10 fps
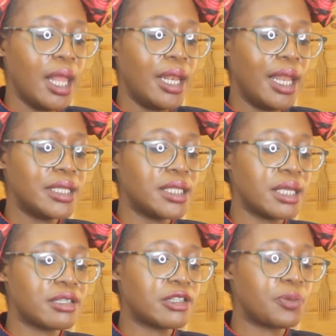Let's
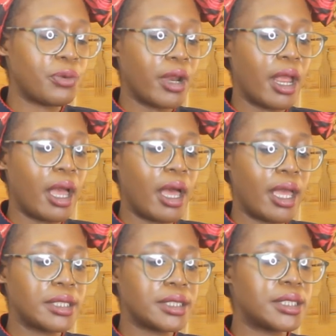spray her
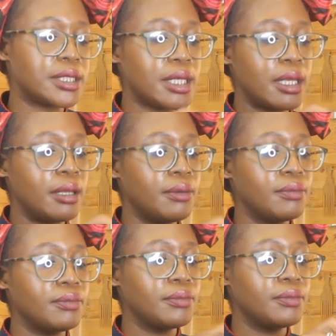and see.
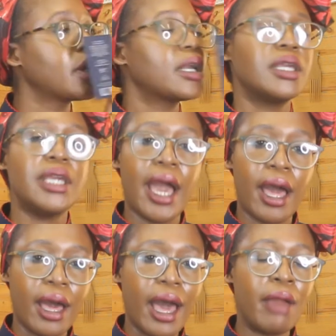
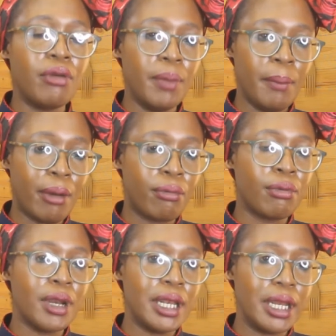Yeah, I remember
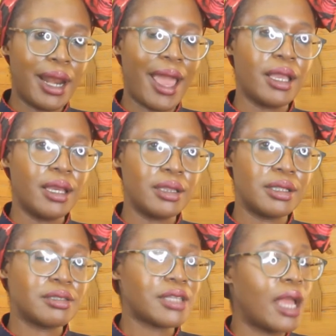really liking
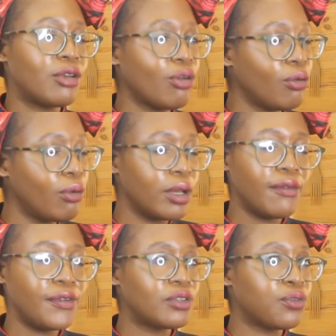this. I don't know
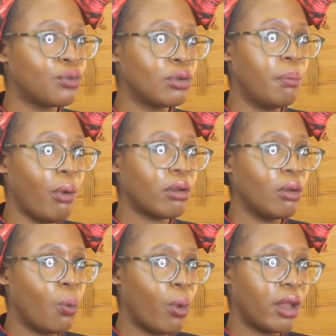if it's full
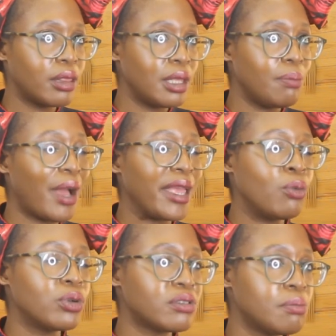bottle worthy, but
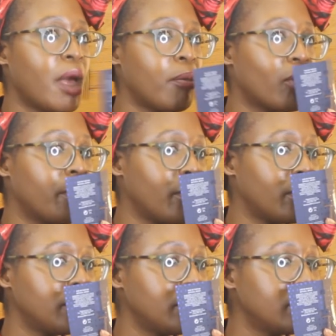it was
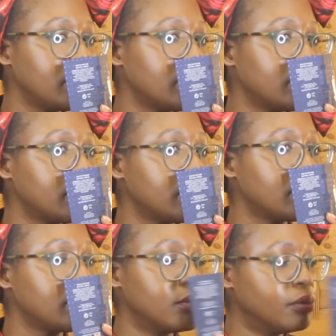memorable.
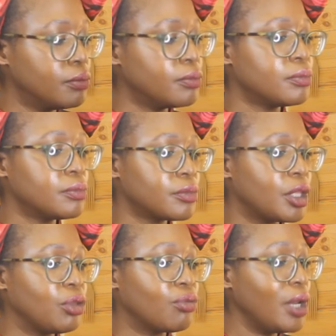You
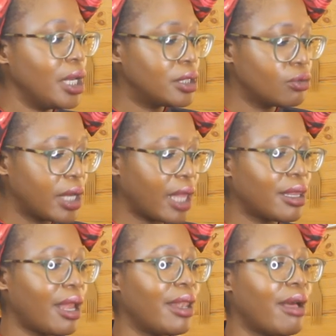really do get
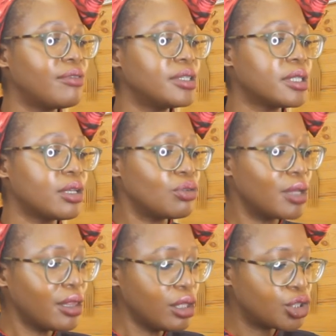that lavender, you
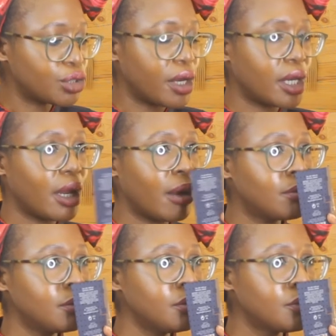get the
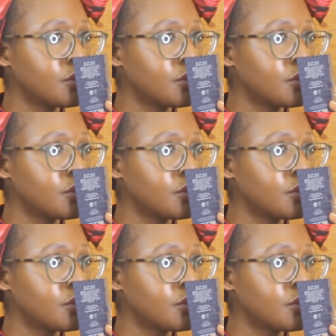geranium,